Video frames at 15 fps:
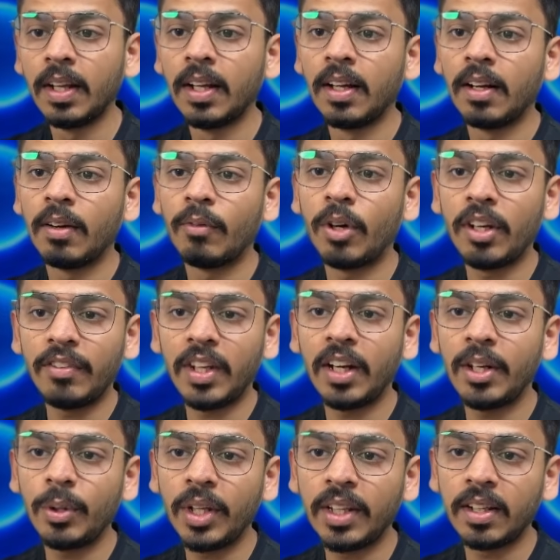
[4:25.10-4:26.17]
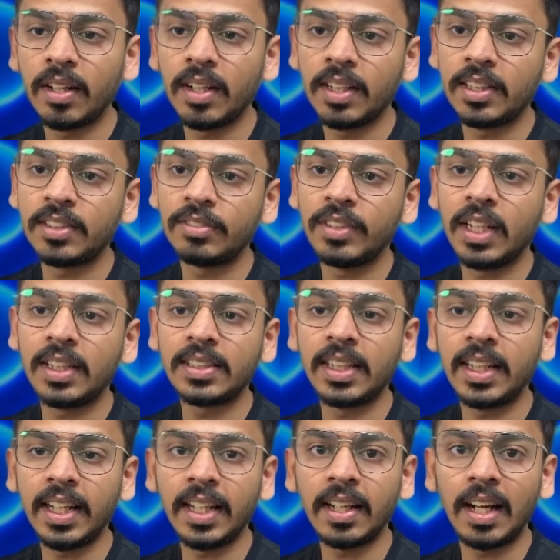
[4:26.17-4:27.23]
What we are doing here is we are
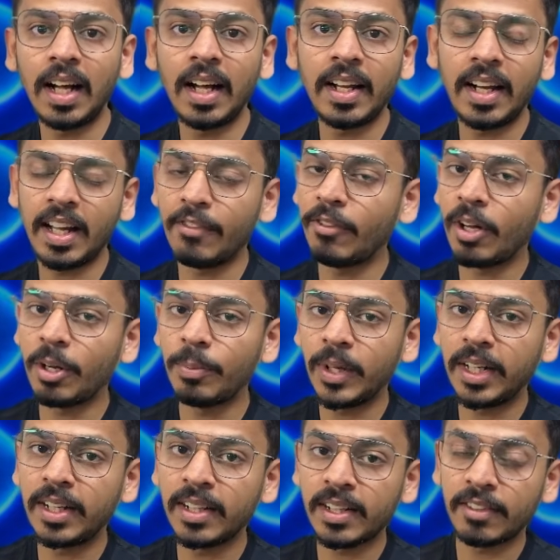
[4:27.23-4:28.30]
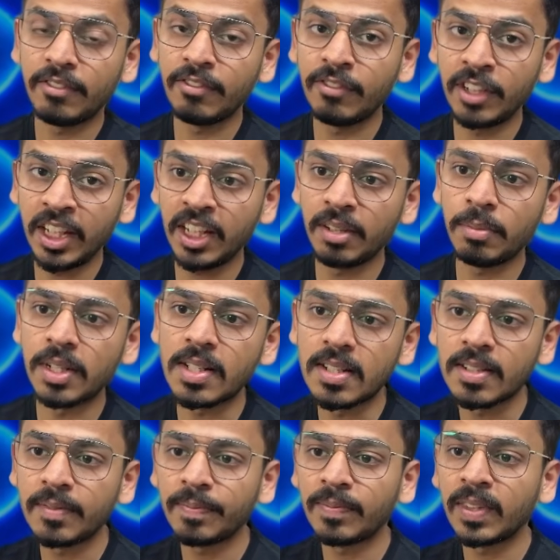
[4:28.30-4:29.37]
setting our environment variables
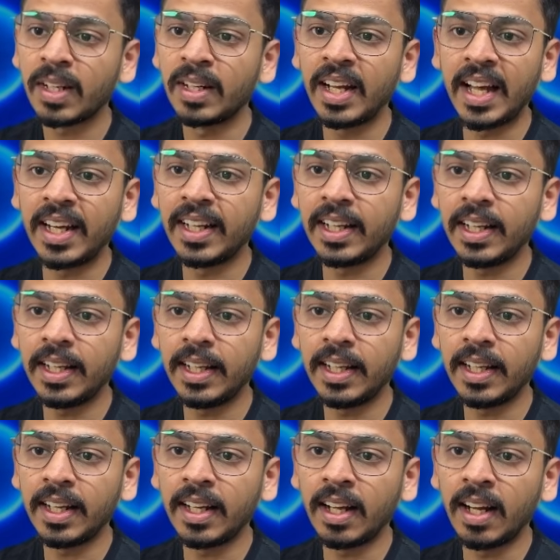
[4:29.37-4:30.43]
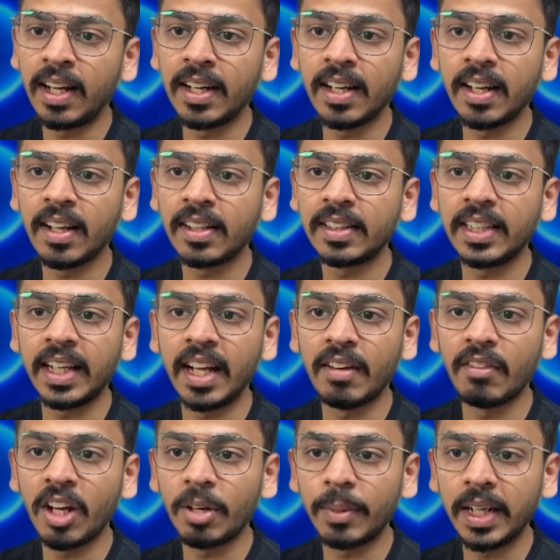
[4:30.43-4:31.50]
directly under the
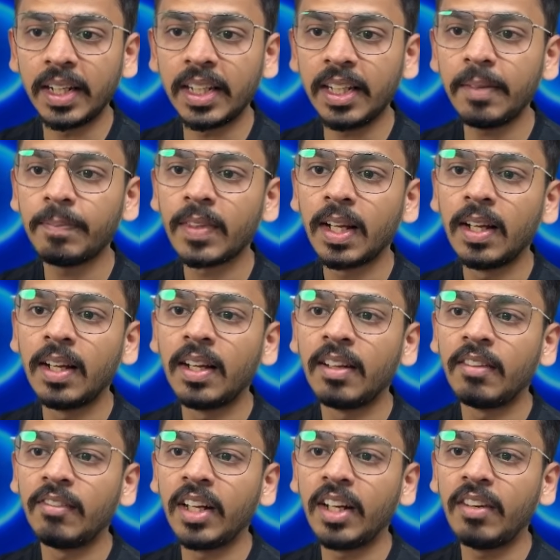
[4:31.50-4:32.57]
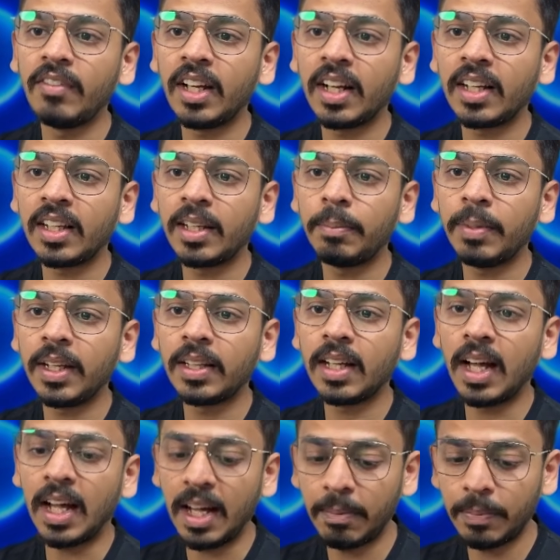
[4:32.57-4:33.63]
environment key, wherein we are keeping the
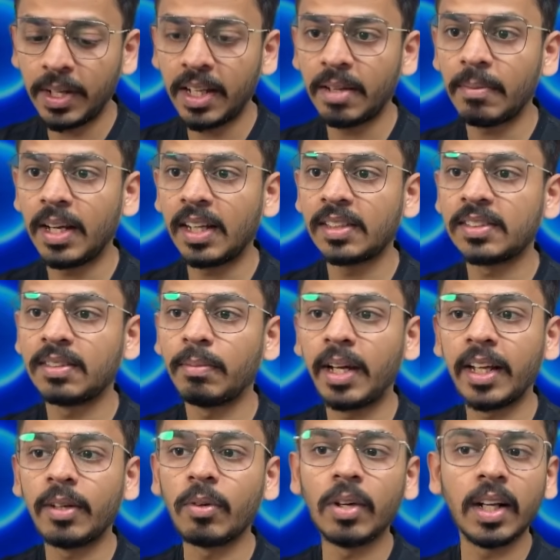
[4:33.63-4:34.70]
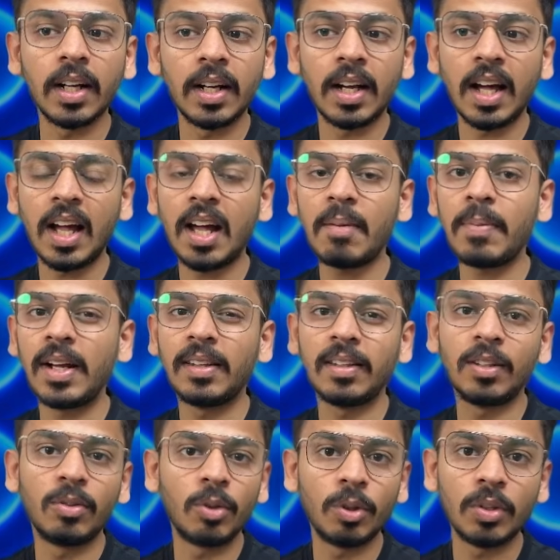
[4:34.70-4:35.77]
app name as my coding Adda app and the
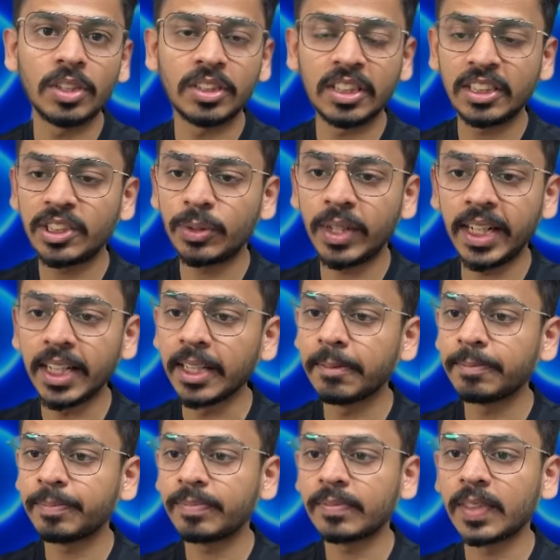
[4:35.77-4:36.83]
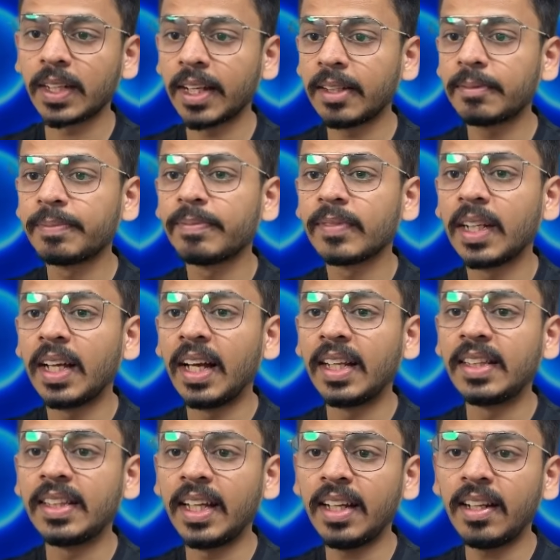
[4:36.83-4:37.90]
node version is 20. Okay,
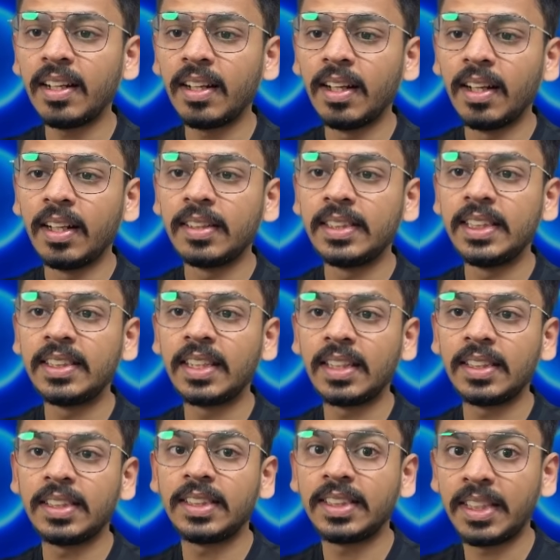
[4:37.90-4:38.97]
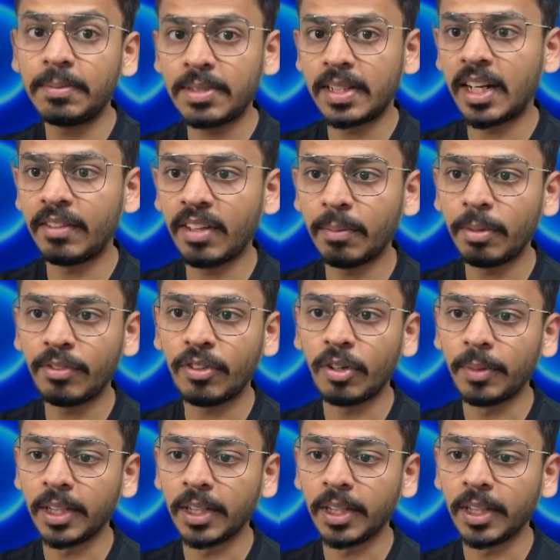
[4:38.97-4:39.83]
and then these are the steps that we are performing.